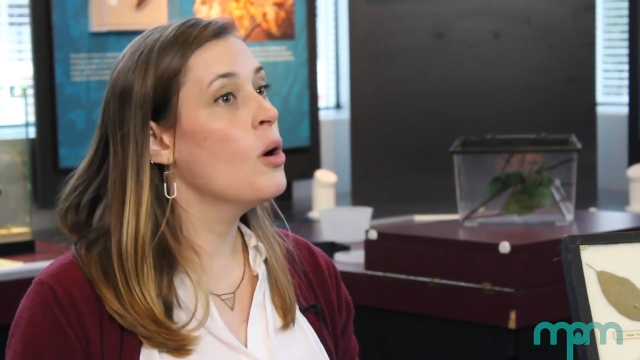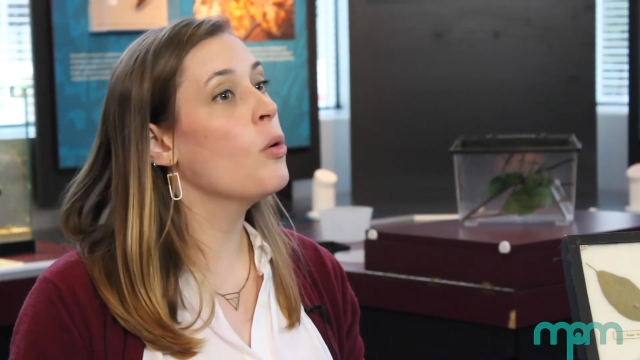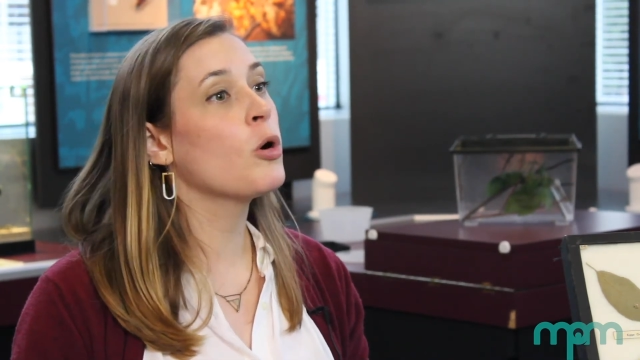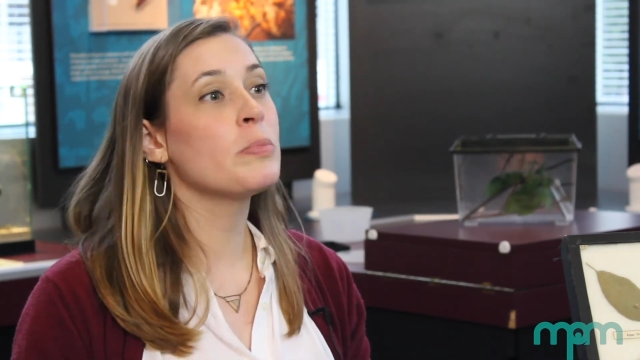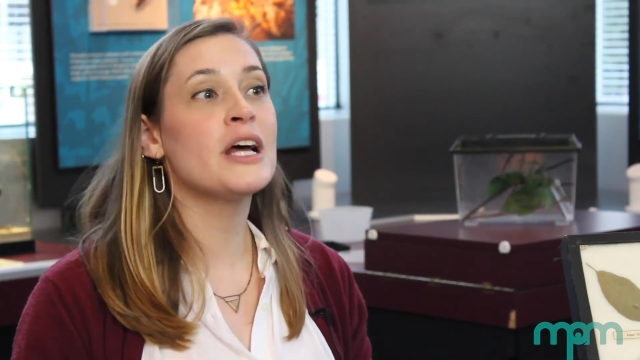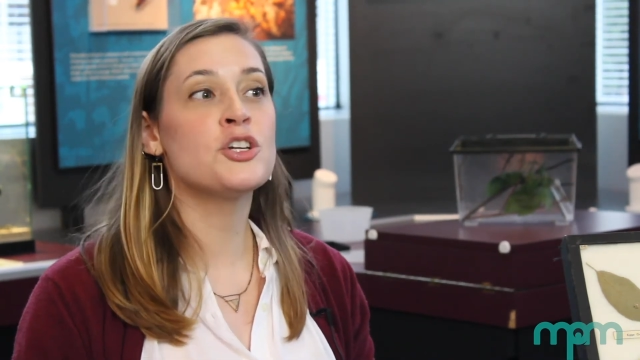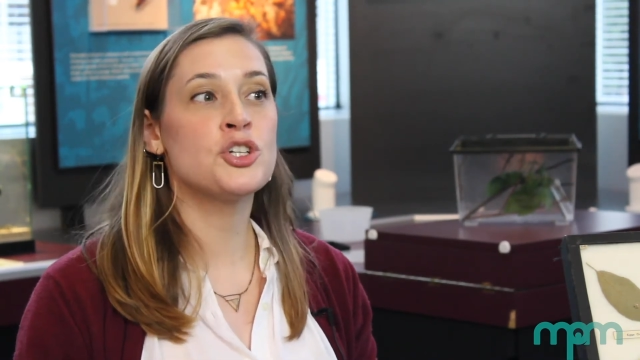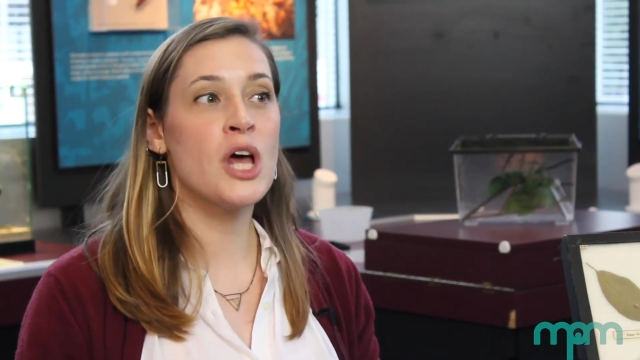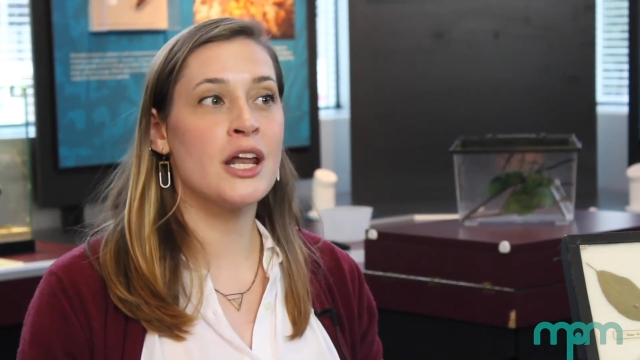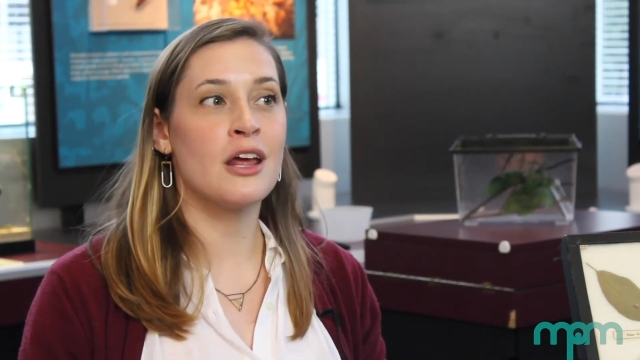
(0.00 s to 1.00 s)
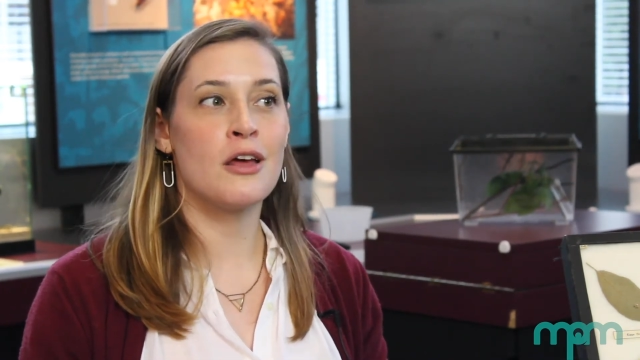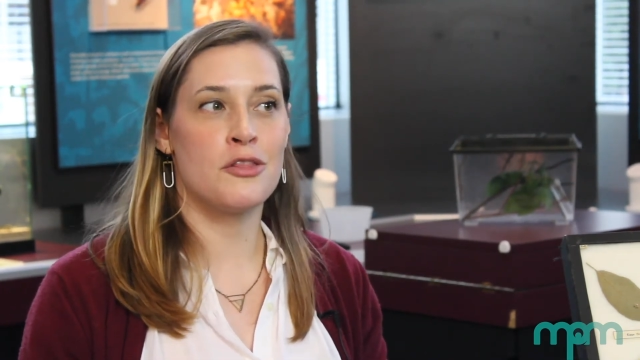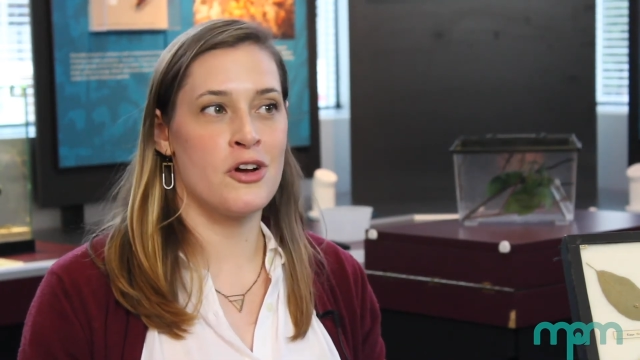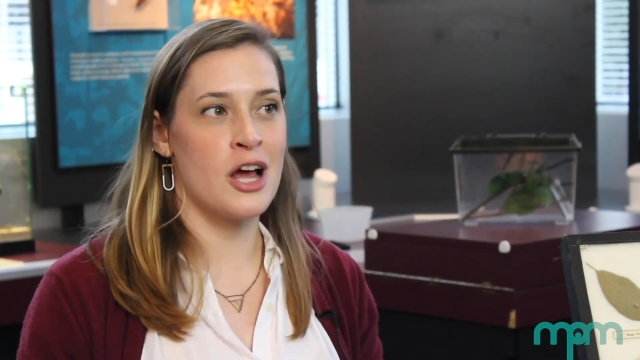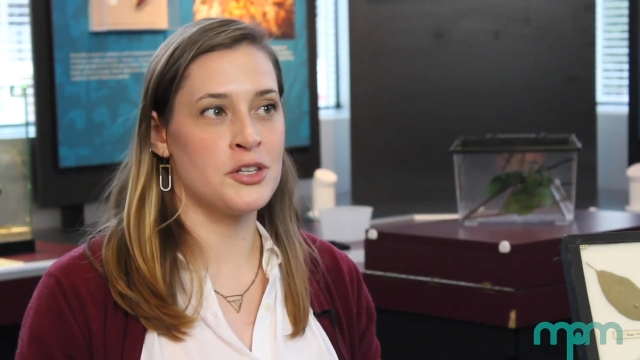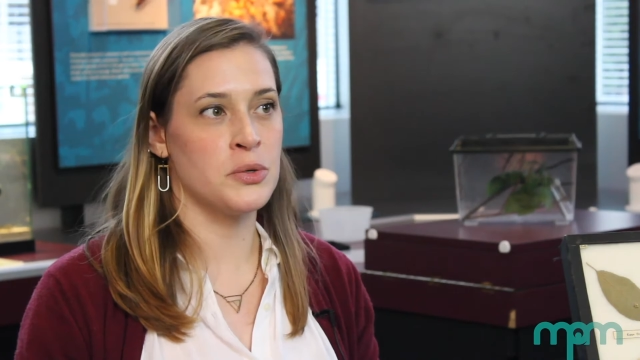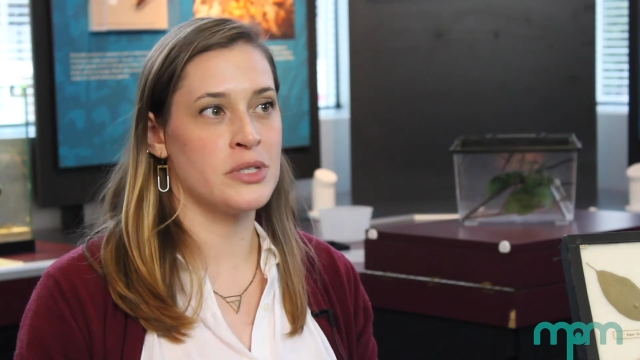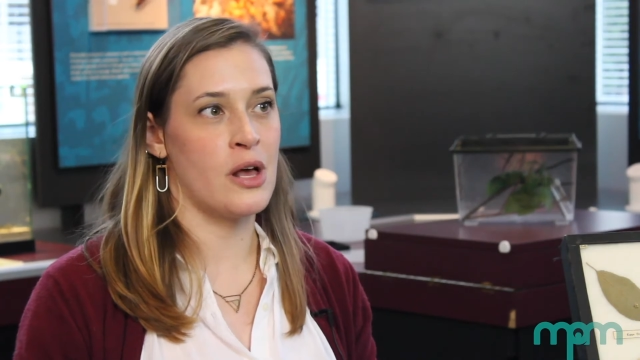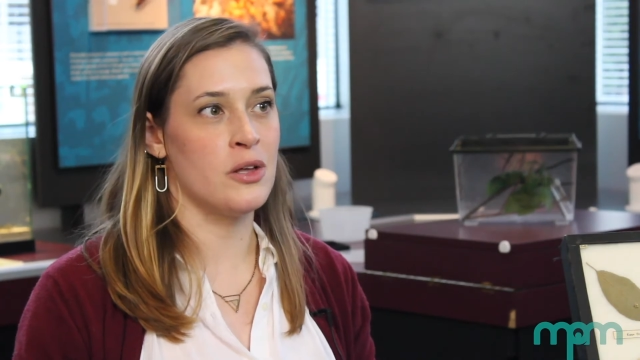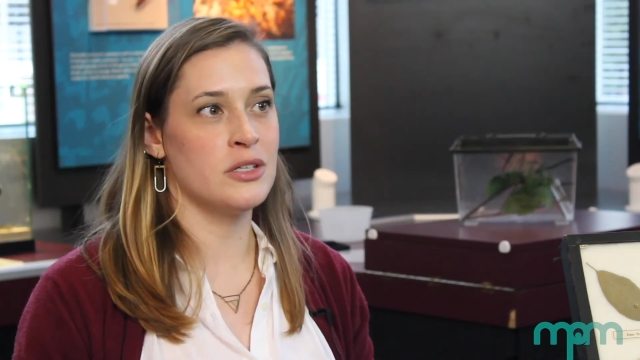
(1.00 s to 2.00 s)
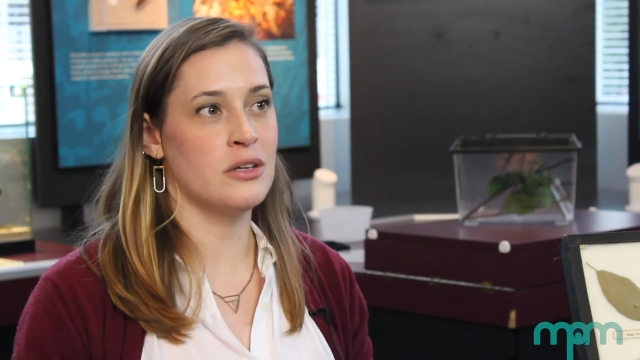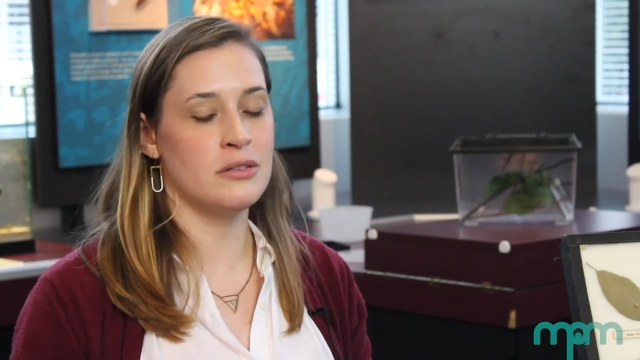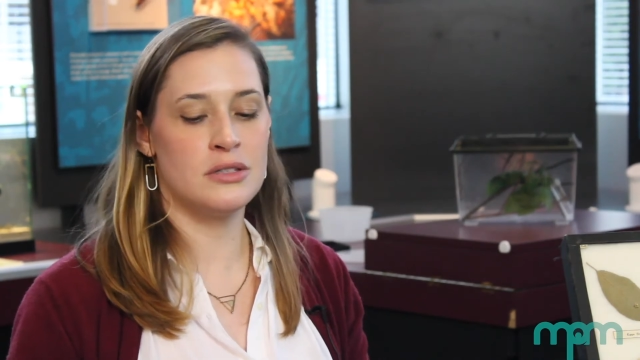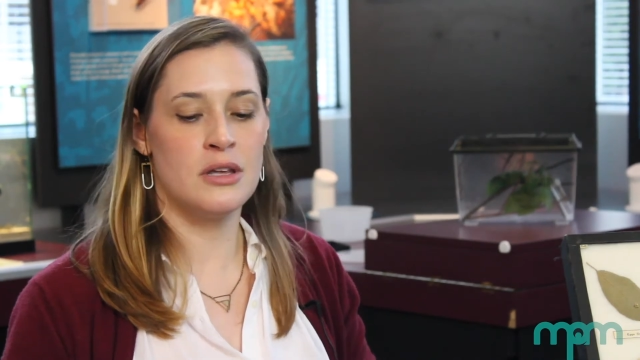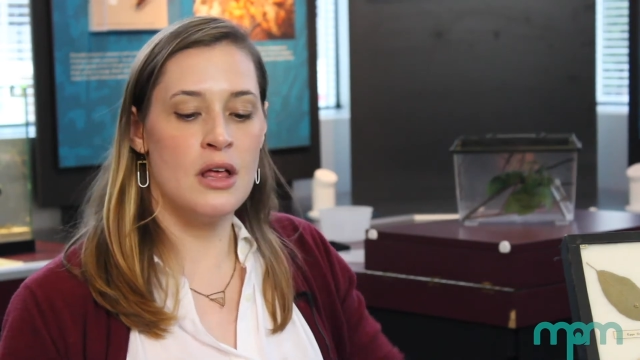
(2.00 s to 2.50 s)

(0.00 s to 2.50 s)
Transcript: or by shedding their exoskeletons.